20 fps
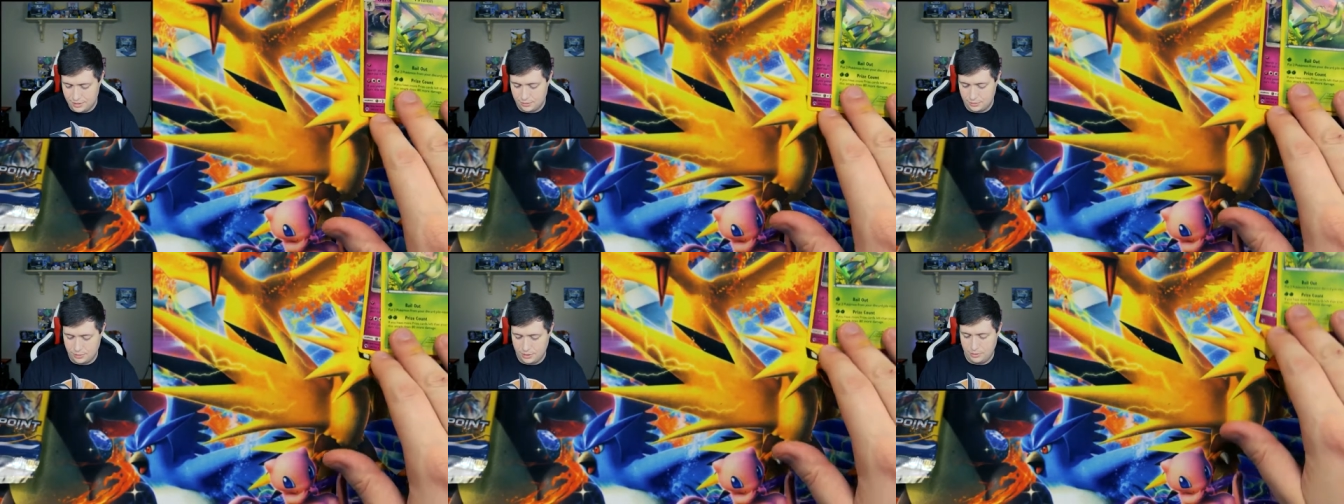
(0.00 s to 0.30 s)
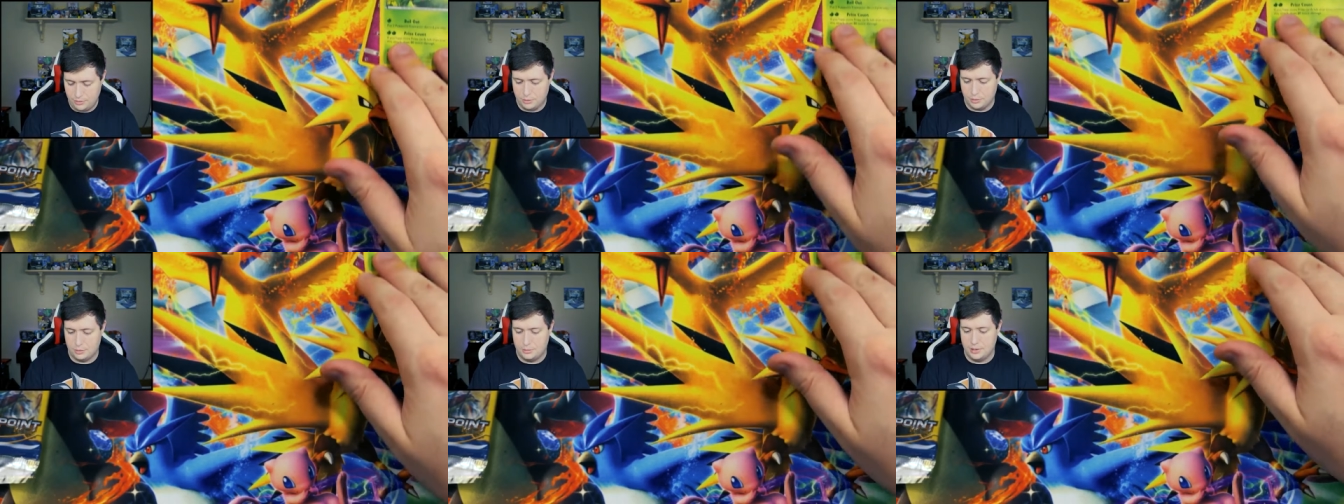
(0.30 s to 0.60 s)

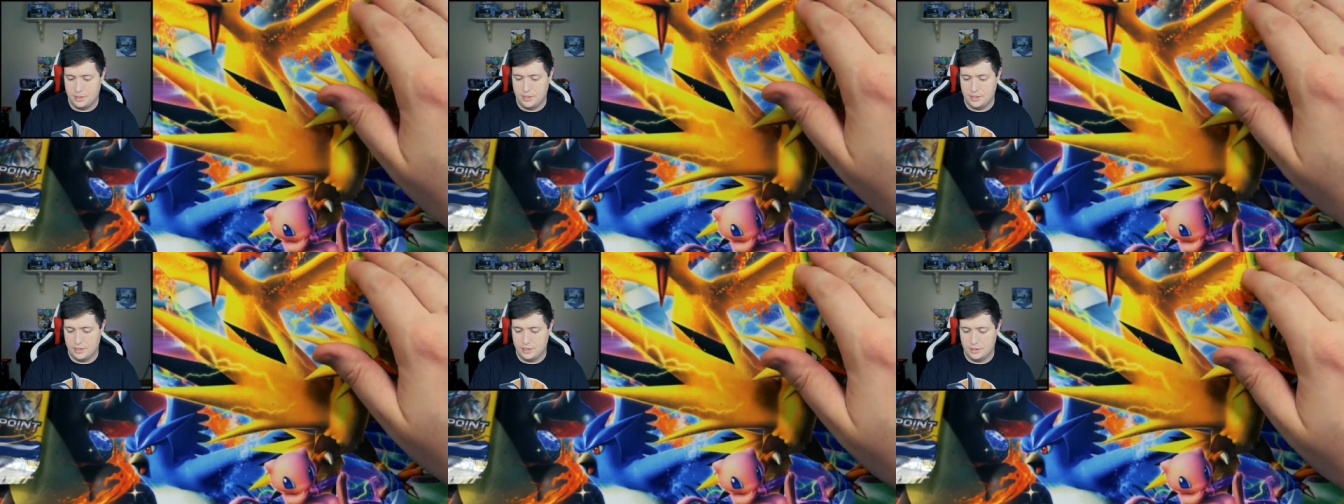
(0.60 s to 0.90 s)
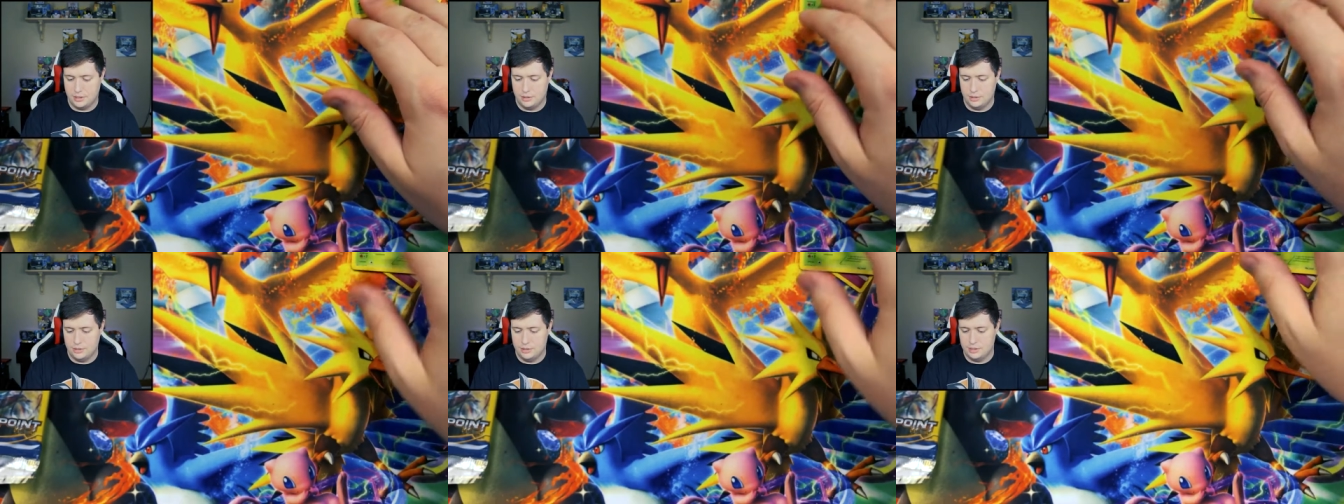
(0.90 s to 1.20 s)
we will put
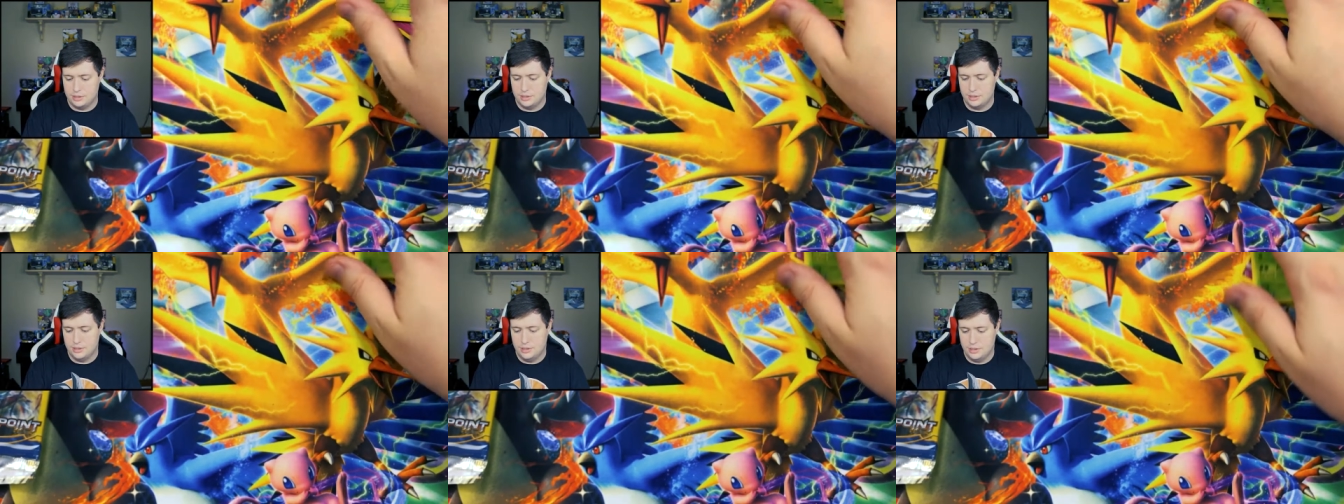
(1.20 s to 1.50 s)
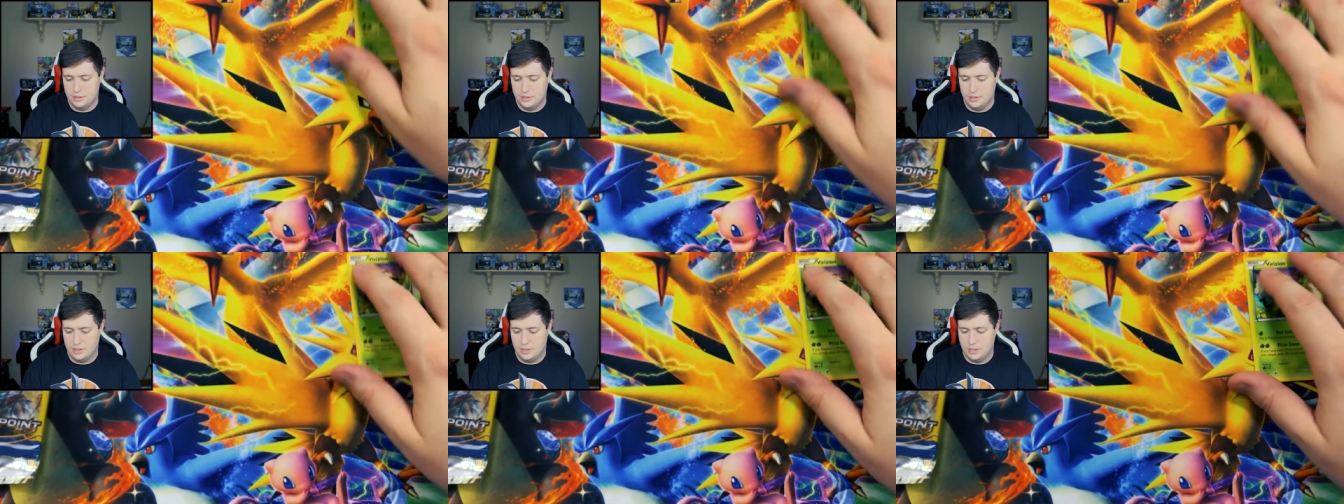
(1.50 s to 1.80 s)
those
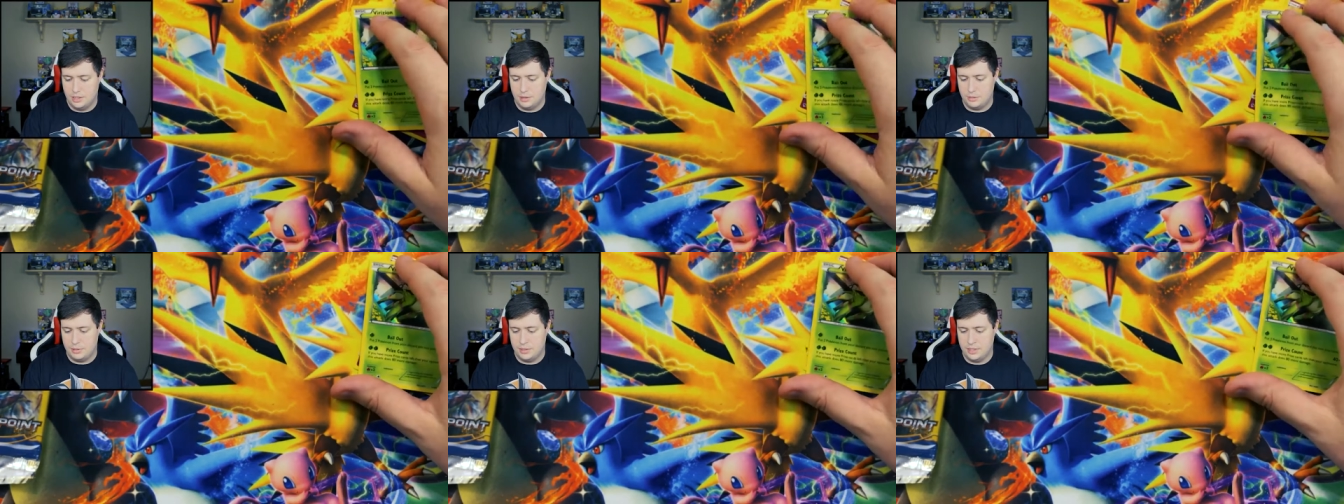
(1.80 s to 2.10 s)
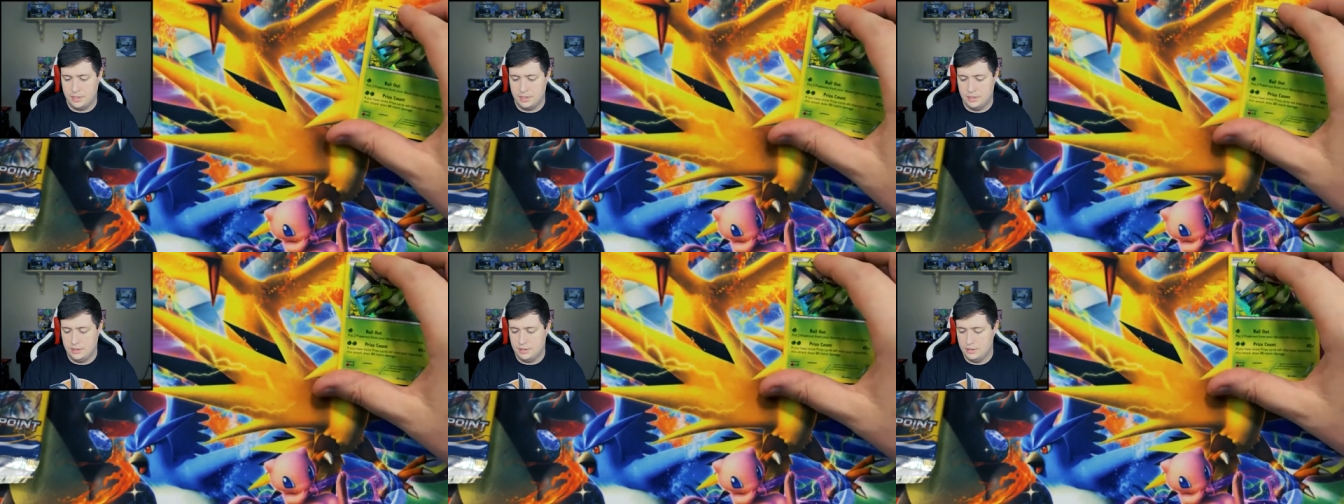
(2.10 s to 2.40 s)
up
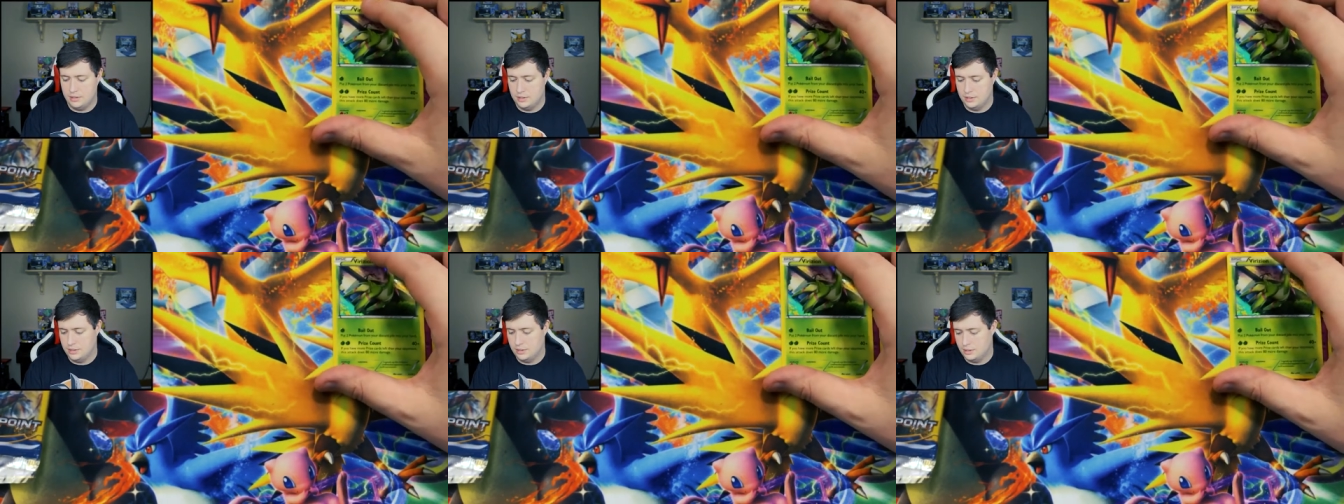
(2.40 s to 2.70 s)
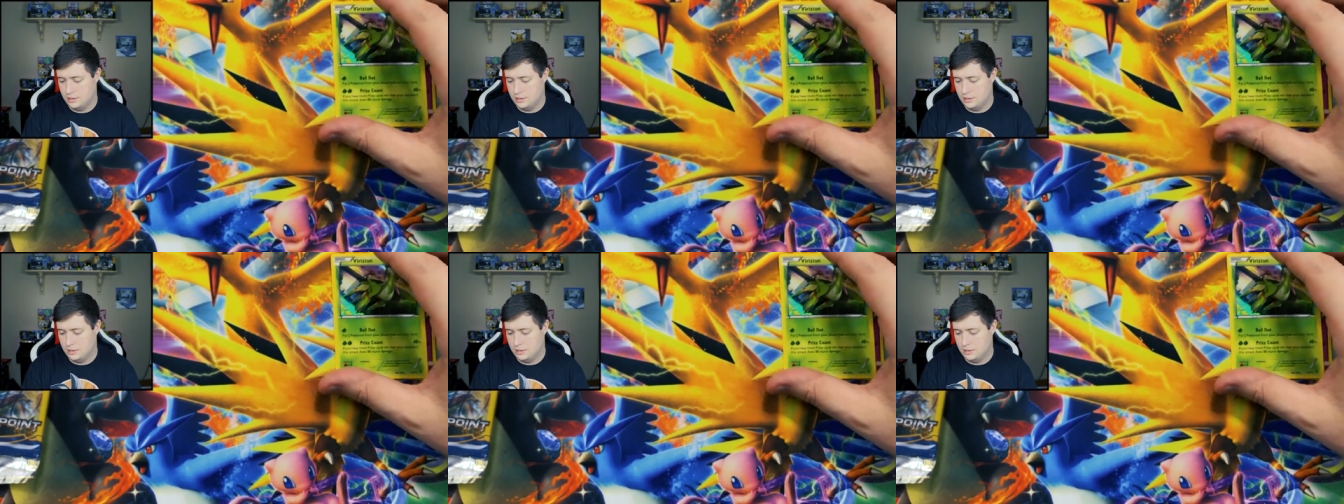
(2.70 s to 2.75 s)
here